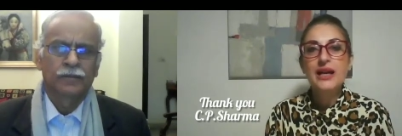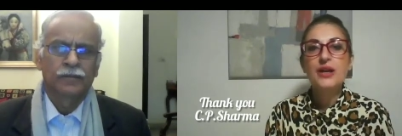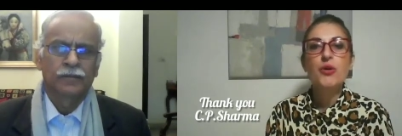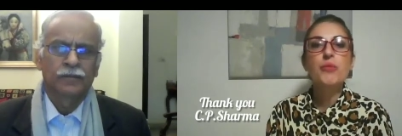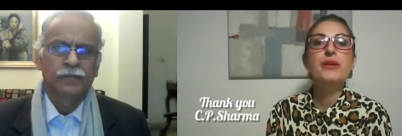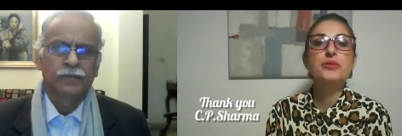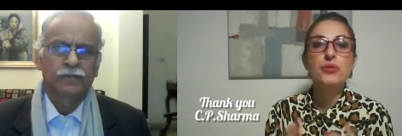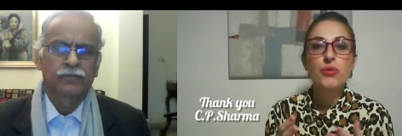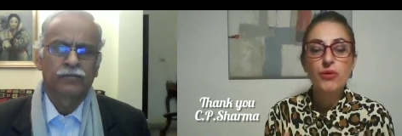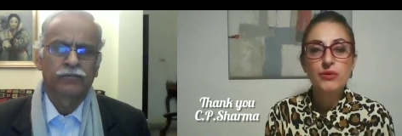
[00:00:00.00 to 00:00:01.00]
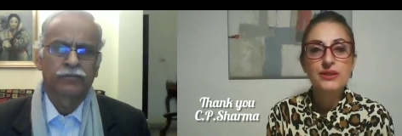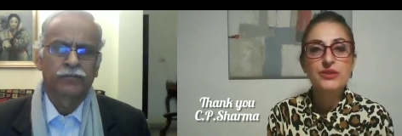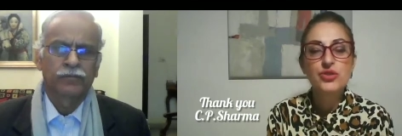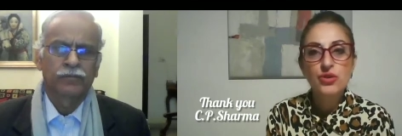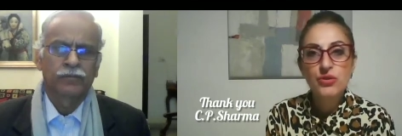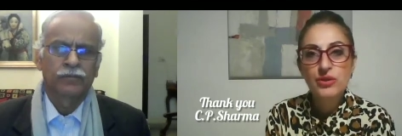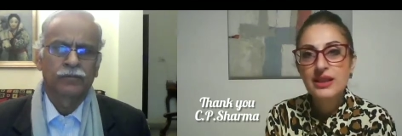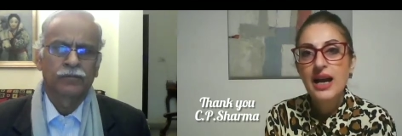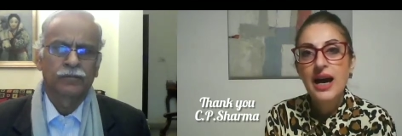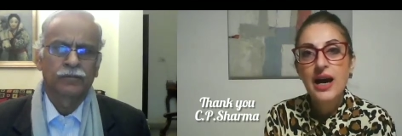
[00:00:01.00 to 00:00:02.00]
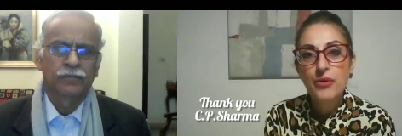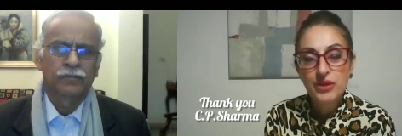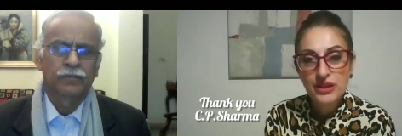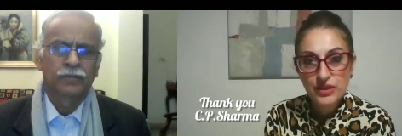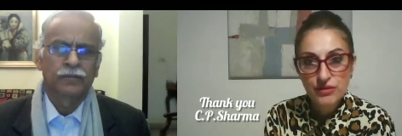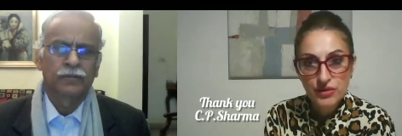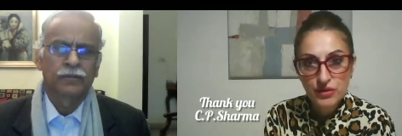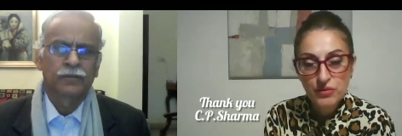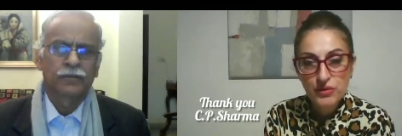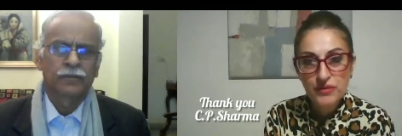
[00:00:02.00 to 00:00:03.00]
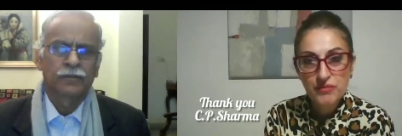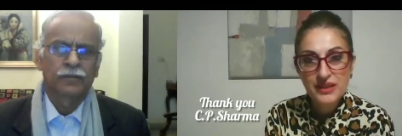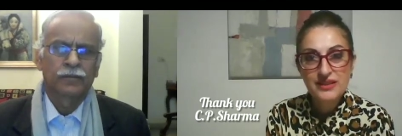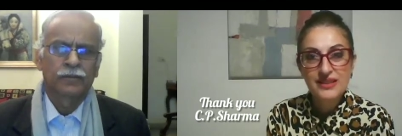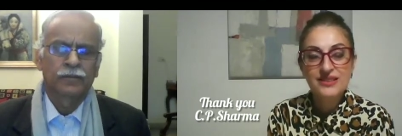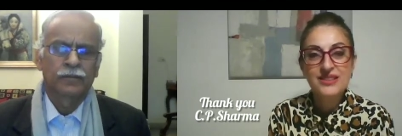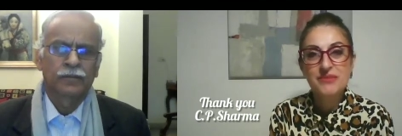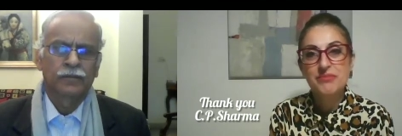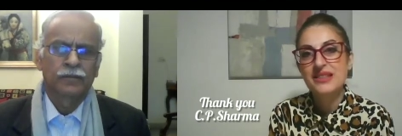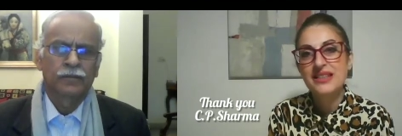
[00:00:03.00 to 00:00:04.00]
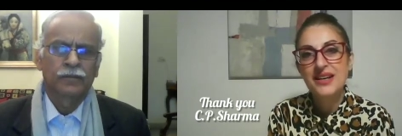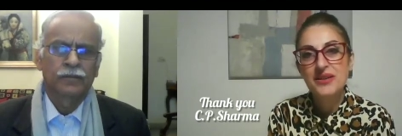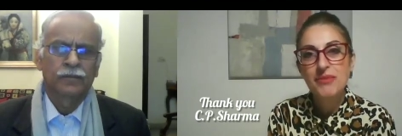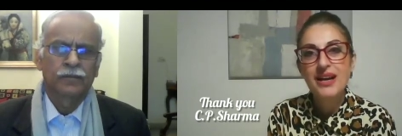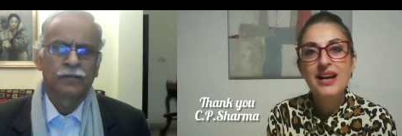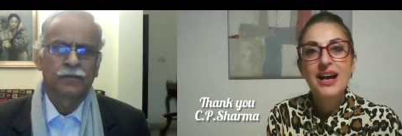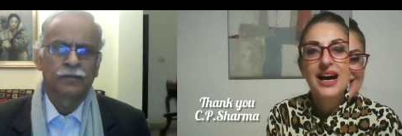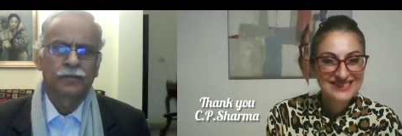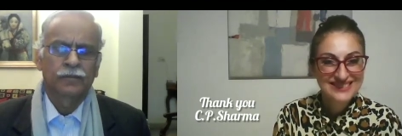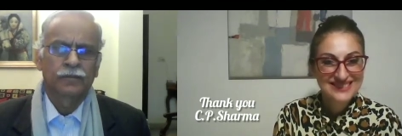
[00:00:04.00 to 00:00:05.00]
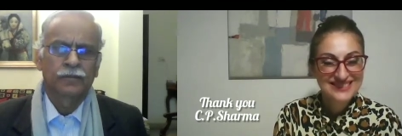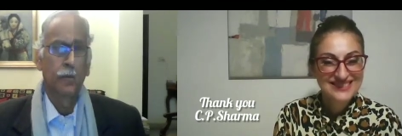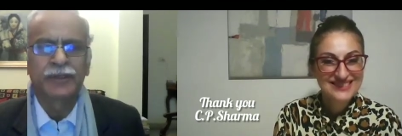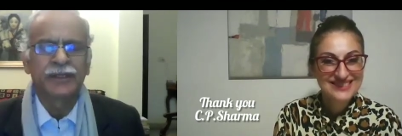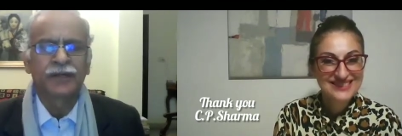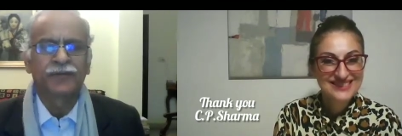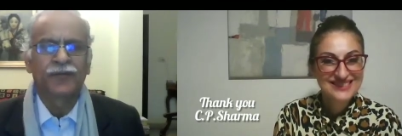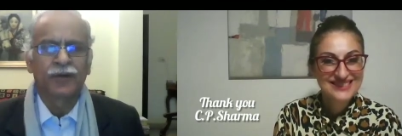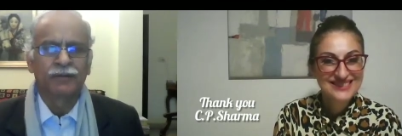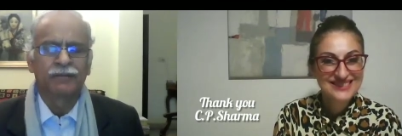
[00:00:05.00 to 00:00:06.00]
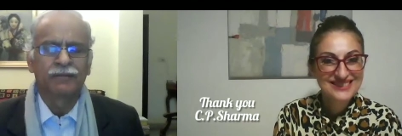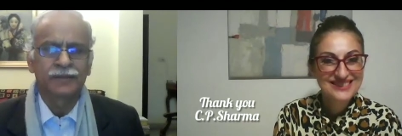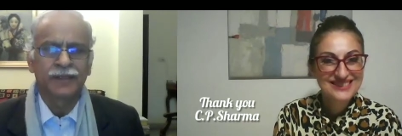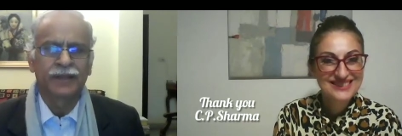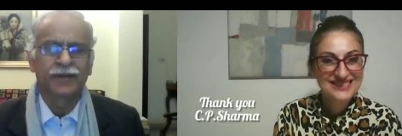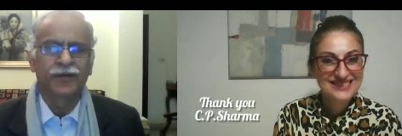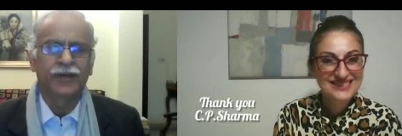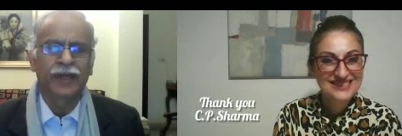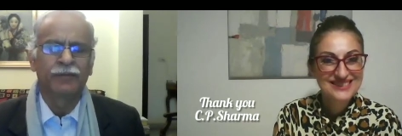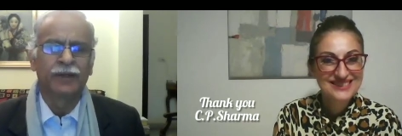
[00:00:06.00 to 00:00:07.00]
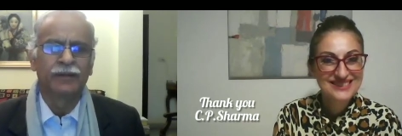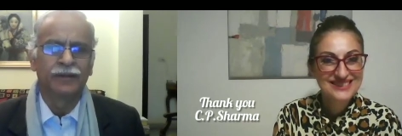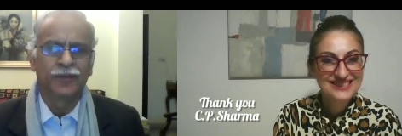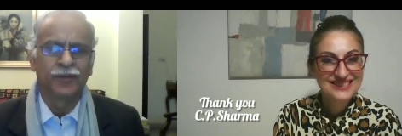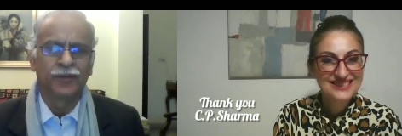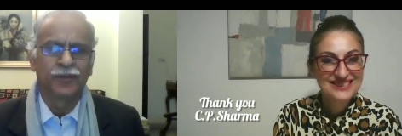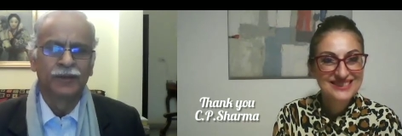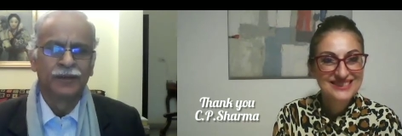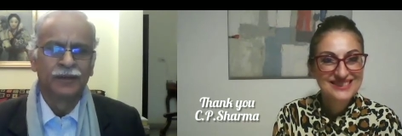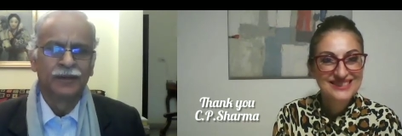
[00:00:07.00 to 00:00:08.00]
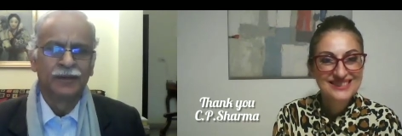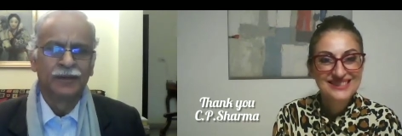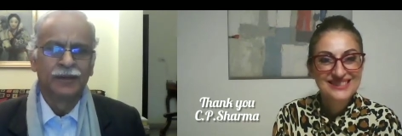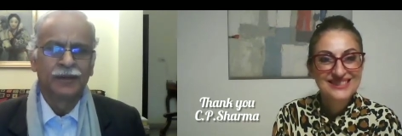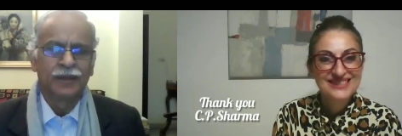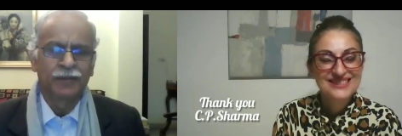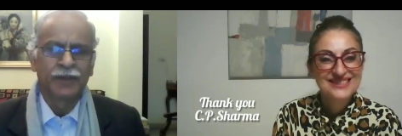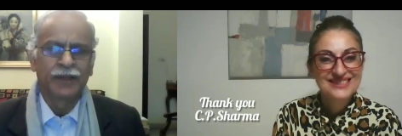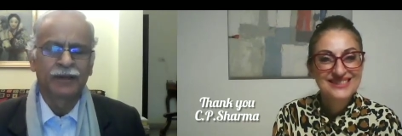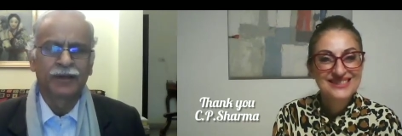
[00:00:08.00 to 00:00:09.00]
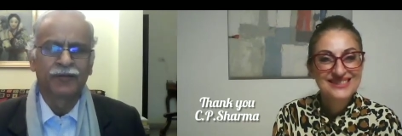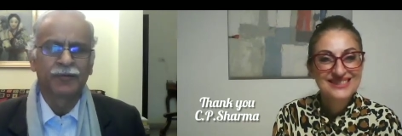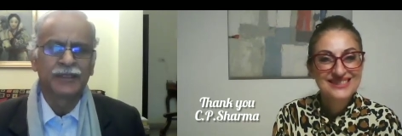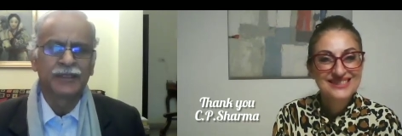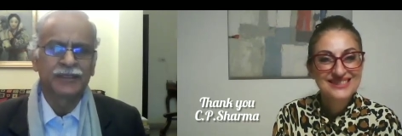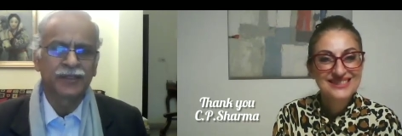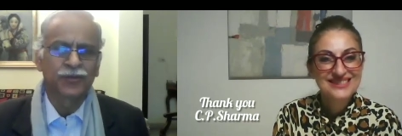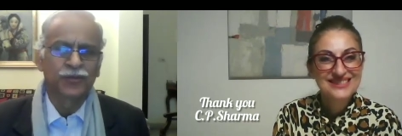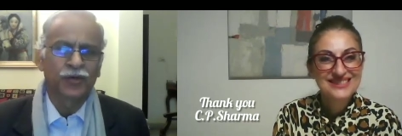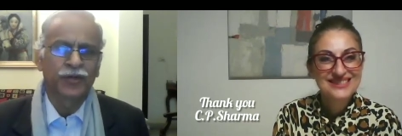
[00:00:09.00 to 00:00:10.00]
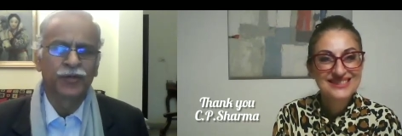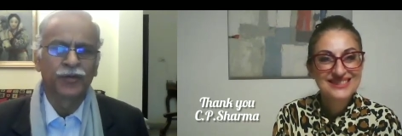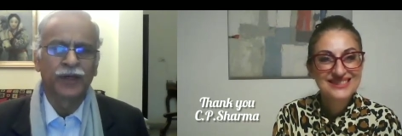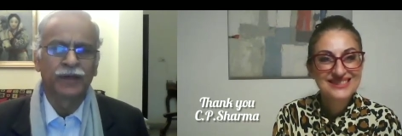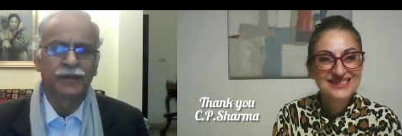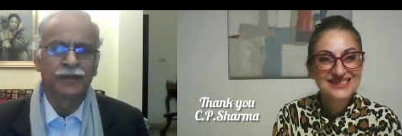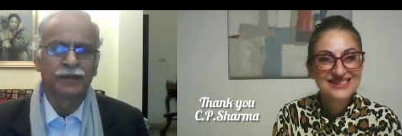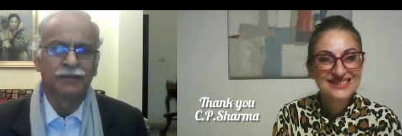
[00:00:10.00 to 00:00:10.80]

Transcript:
Speaker 1: I hope that you all enjoy our interview with Mr. Chipi Sharma. I really appreciate for
Speaker 2: taking your time and, you know, let me giving me a chance to talk to you and uh,